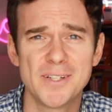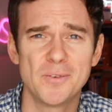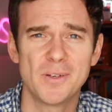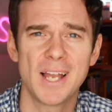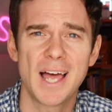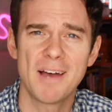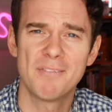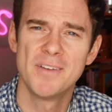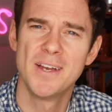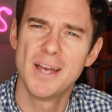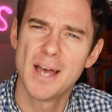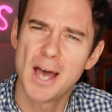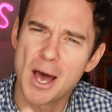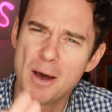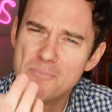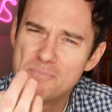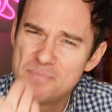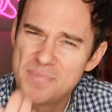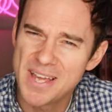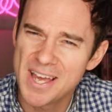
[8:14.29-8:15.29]
It will have
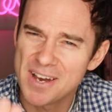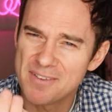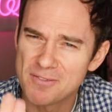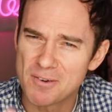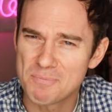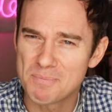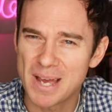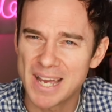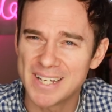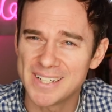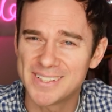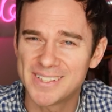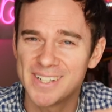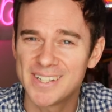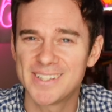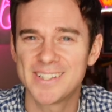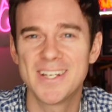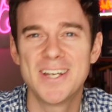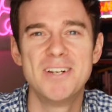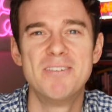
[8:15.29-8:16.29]
a bit of a
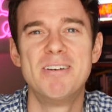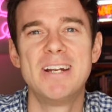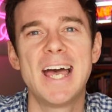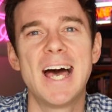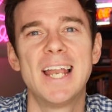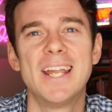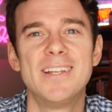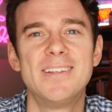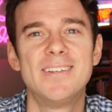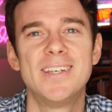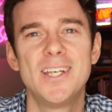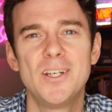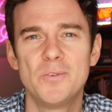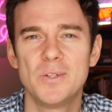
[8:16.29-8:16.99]
basis in reality,